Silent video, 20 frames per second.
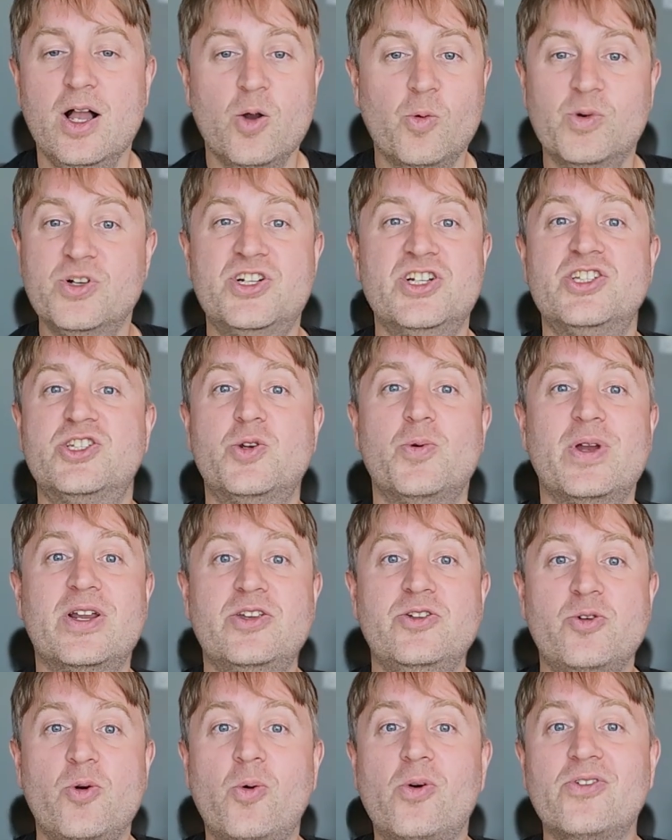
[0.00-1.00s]
which is to
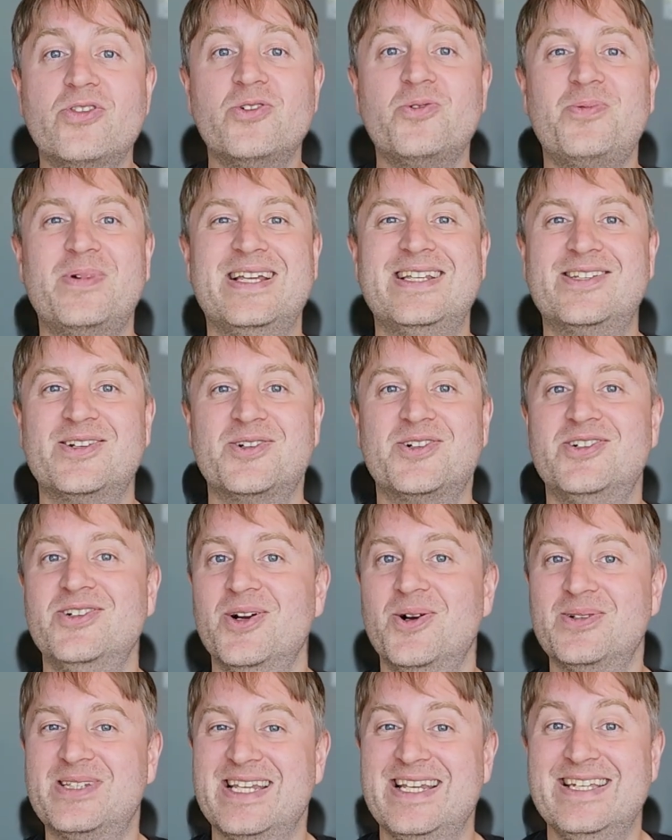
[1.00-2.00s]
ignore the research
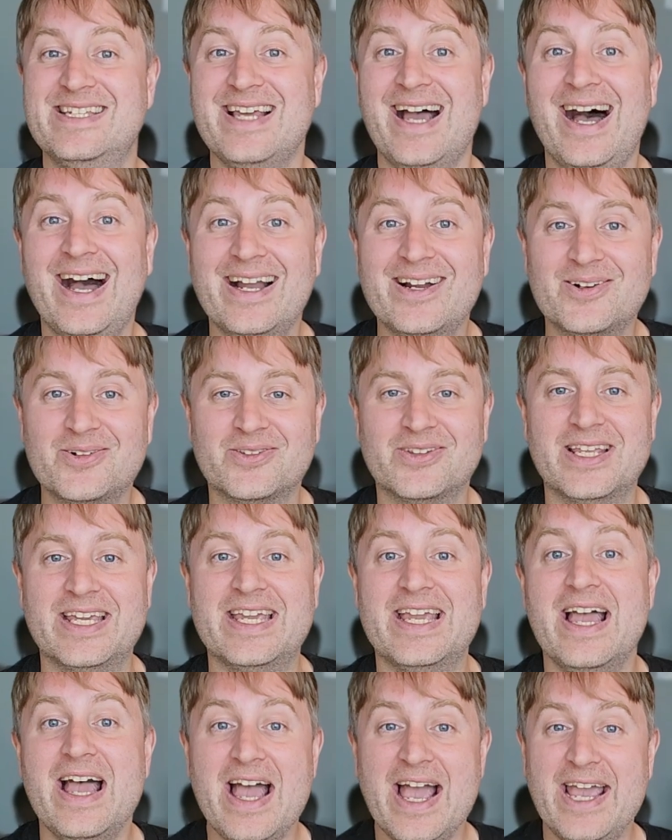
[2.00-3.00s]
notes
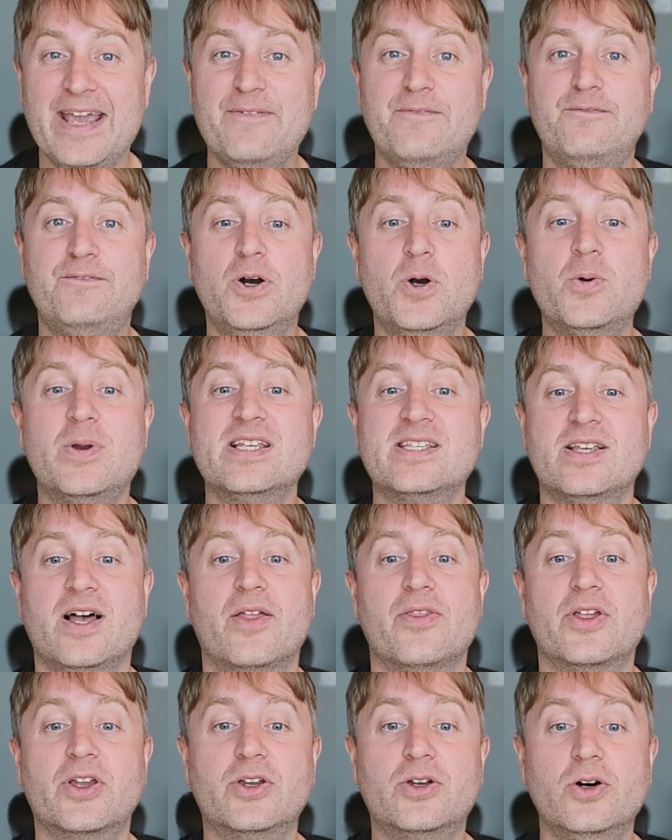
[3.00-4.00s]
entirely and focus
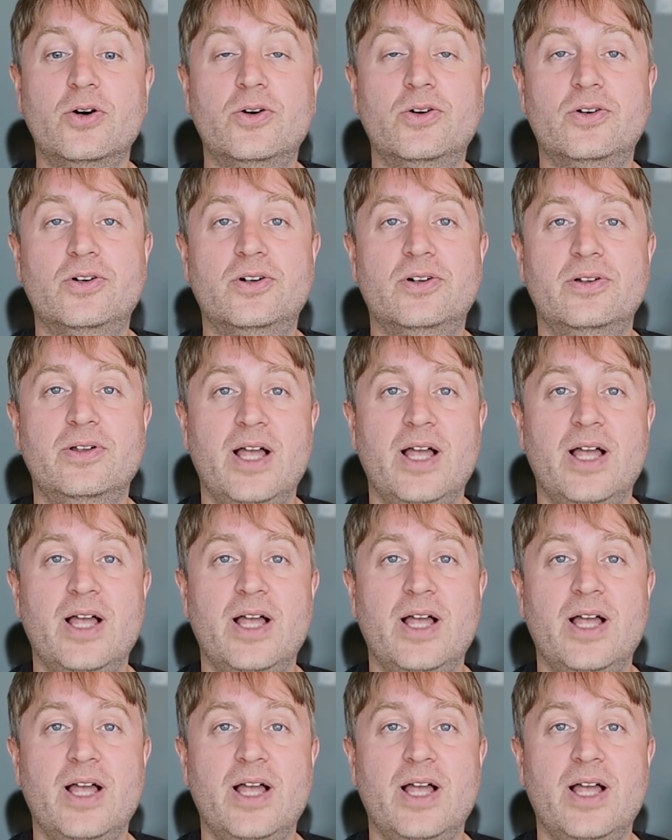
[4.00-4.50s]
on the goal,